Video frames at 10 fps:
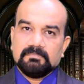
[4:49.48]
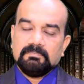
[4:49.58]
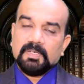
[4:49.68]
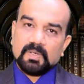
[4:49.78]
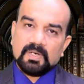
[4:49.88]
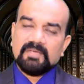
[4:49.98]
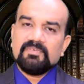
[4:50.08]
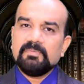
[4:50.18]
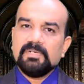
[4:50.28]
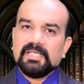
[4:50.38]
But not
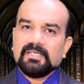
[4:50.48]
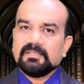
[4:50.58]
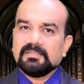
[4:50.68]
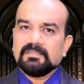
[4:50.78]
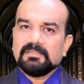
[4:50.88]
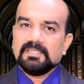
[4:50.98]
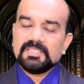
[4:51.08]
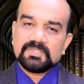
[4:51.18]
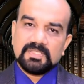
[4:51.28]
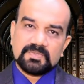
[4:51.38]
everybody
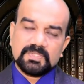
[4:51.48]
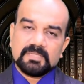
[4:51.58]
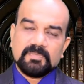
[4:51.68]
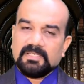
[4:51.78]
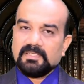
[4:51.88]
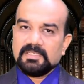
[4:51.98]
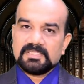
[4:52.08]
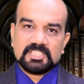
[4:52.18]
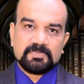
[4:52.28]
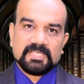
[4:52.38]
is
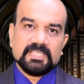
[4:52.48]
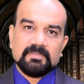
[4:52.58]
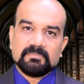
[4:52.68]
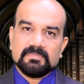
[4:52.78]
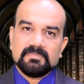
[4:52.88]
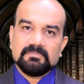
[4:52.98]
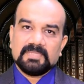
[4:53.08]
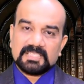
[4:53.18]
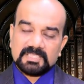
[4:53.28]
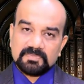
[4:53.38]
respecting him.
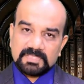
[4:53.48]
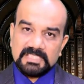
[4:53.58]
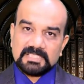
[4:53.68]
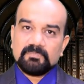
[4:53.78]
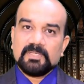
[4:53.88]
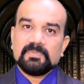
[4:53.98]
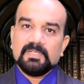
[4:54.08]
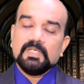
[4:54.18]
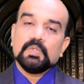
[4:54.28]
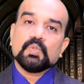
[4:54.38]
There are still some
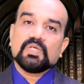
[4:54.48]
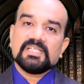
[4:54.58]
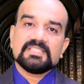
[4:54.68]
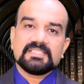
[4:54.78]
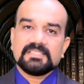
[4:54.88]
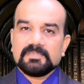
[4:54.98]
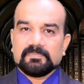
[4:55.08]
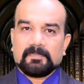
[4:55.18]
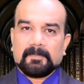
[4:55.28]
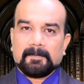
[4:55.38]
people who criticizes him.